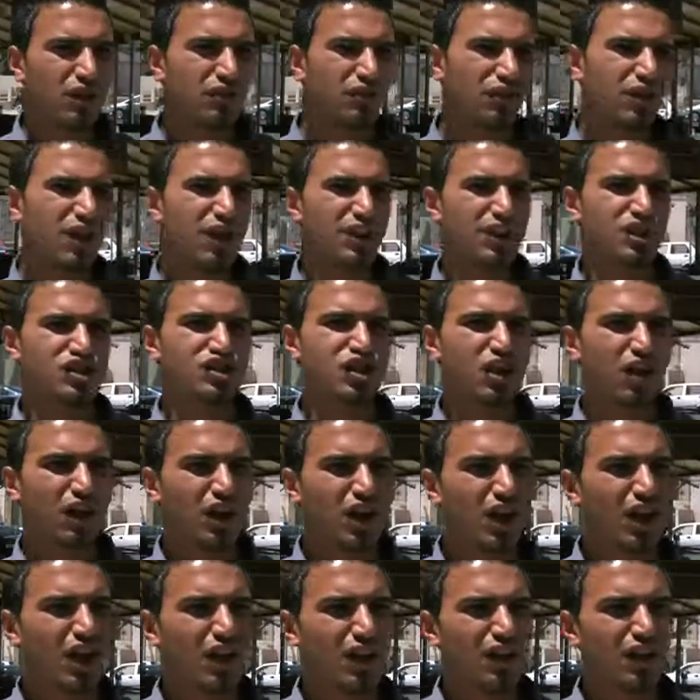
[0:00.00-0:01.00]

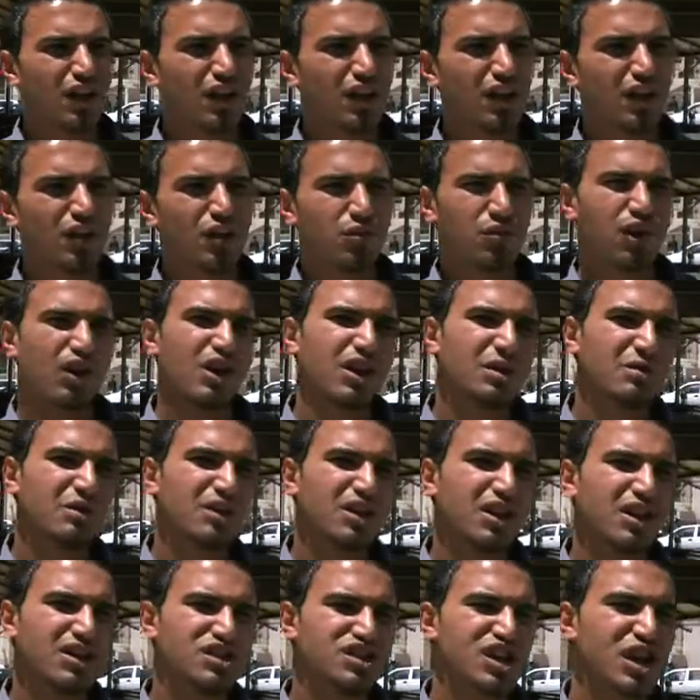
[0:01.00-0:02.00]
It's become
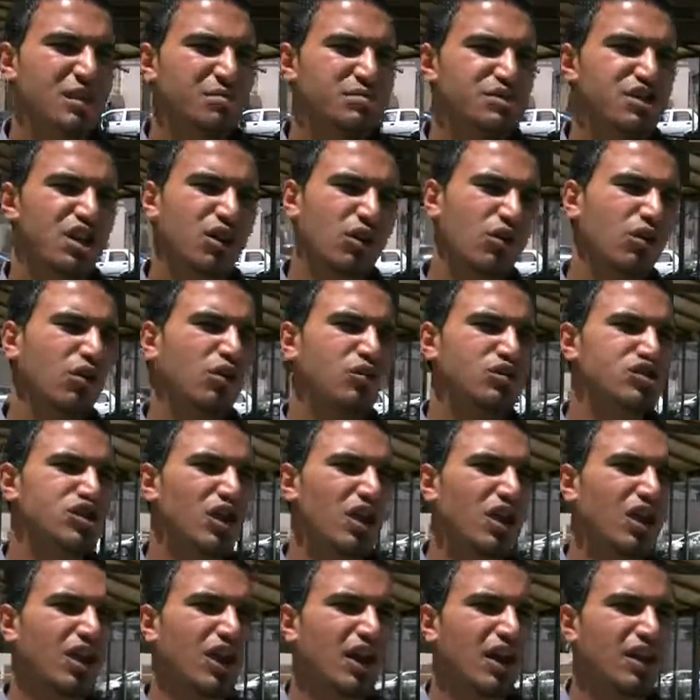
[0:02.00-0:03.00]
a real problem for
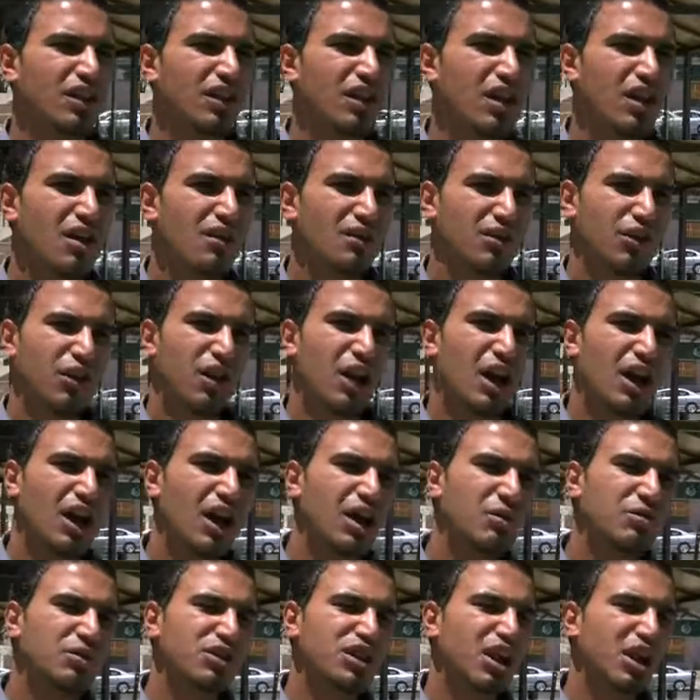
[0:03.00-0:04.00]
those of us who buy
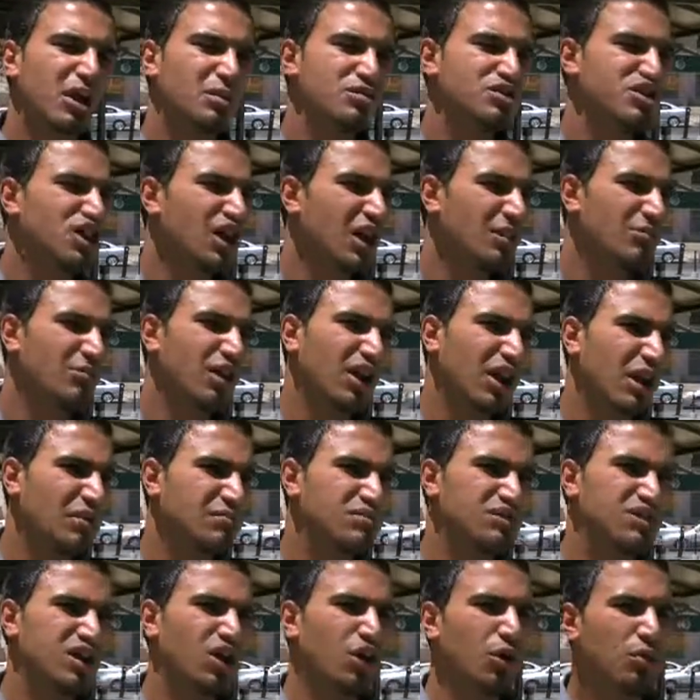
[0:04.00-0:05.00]
data packages for our
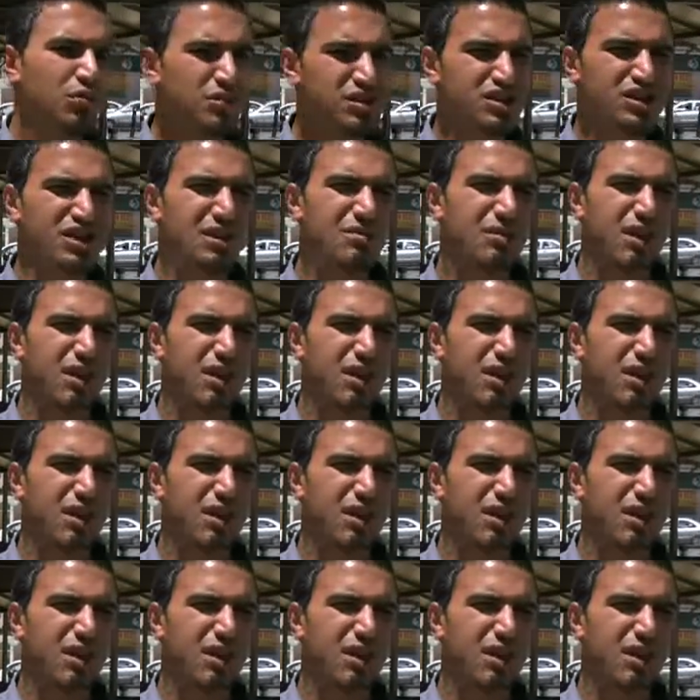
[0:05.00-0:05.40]
phones.